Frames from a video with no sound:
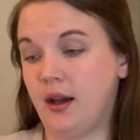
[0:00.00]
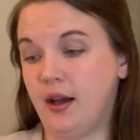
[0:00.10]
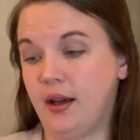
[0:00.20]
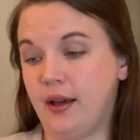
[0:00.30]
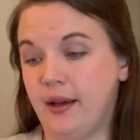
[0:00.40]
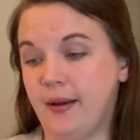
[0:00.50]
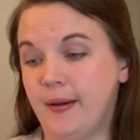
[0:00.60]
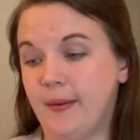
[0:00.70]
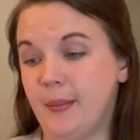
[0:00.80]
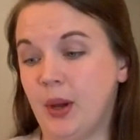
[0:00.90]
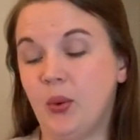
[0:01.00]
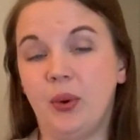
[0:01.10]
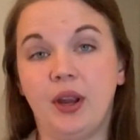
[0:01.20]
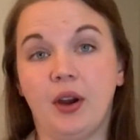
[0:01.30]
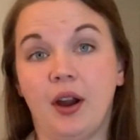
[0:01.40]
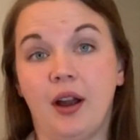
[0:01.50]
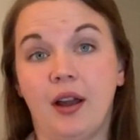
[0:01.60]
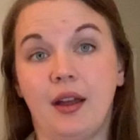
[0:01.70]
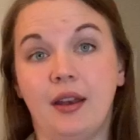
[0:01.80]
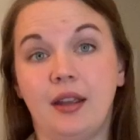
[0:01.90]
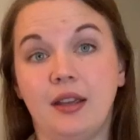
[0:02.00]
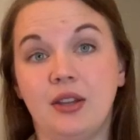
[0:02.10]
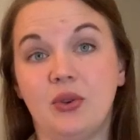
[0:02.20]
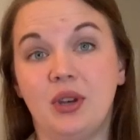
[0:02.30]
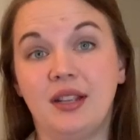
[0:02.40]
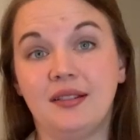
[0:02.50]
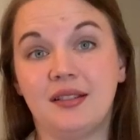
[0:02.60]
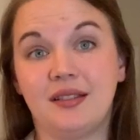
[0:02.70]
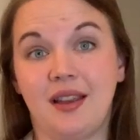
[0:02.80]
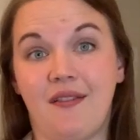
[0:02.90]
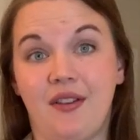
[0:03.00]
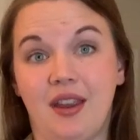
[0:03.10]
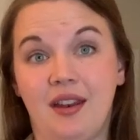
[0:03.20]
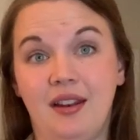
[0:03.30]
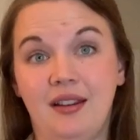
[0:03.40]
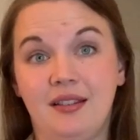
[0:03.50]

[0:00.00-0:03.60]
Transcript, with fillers: Um, we are on unit seven,